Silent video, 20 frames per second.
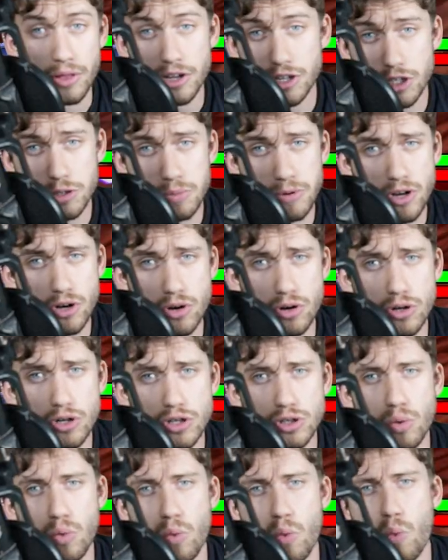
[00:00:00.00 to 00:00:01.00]
This is
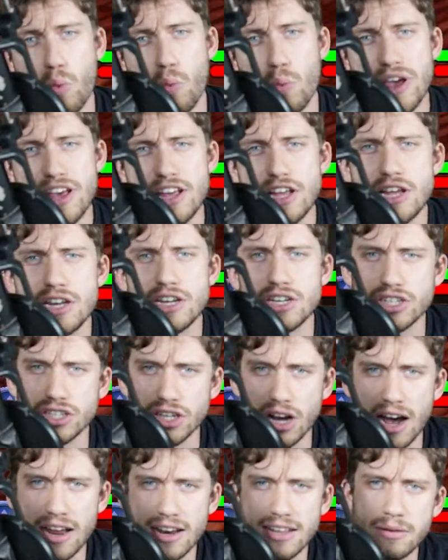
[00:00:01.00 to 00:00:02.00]
because we
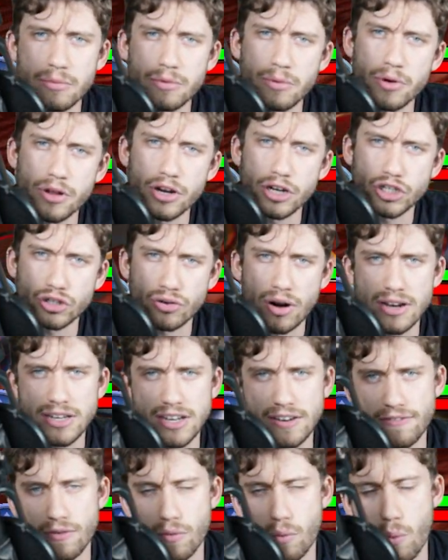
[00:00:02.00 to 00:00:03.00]
decided that we were going to try a
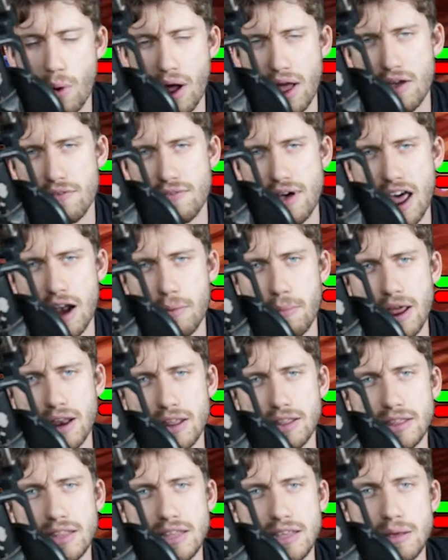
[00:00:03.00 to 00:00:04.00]
different way of
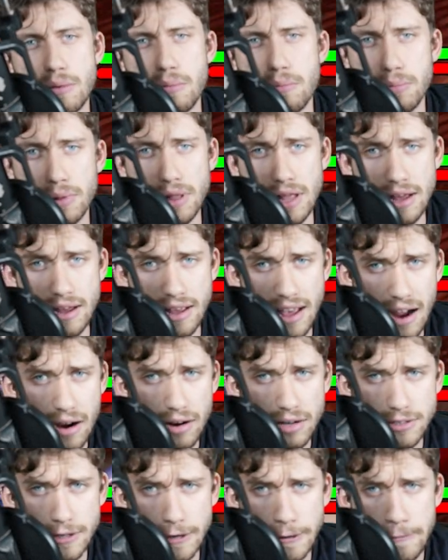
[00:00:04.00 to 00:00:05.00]
animating the player
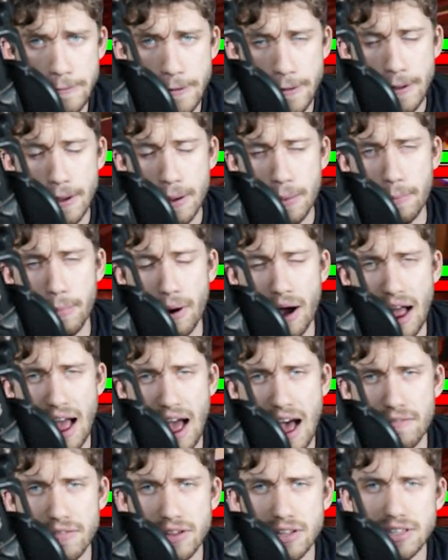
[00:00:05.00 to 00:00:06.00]
character by
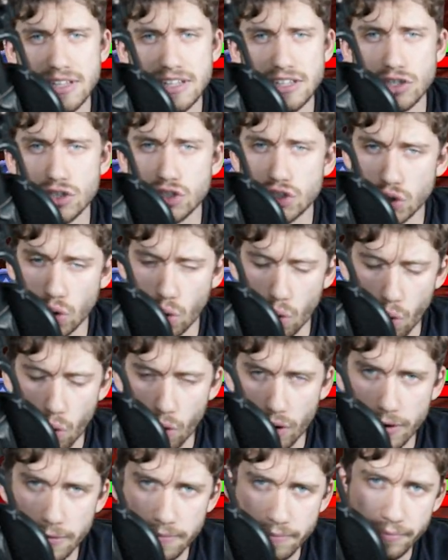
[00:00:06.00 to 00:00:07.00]
having the
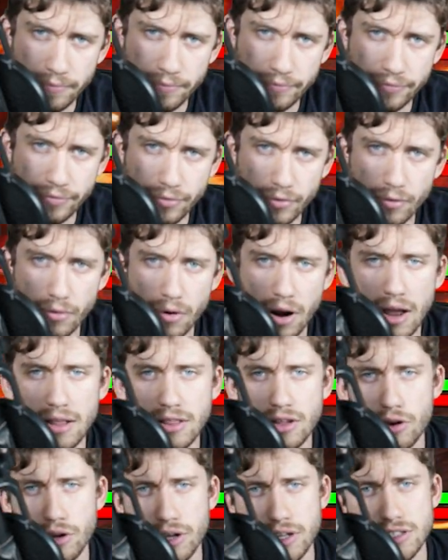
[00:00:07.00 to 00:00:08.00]
sword, right,
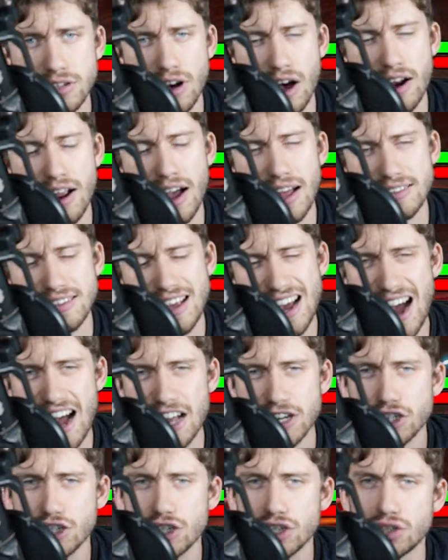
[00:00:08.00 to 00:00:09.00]
the Onigatana,
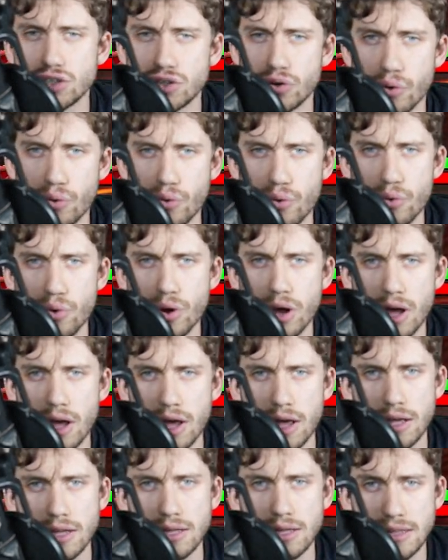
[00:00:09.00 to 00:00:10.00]
attached to
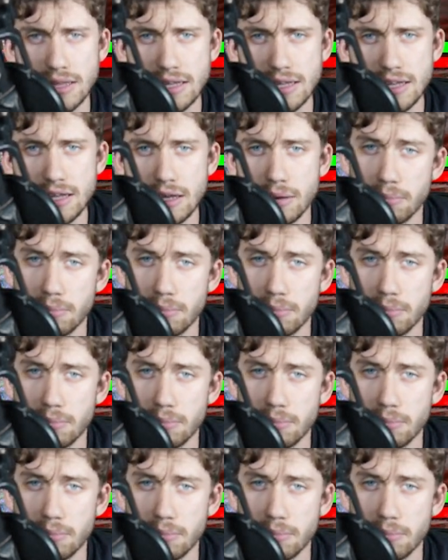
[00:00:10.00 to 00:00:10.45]
the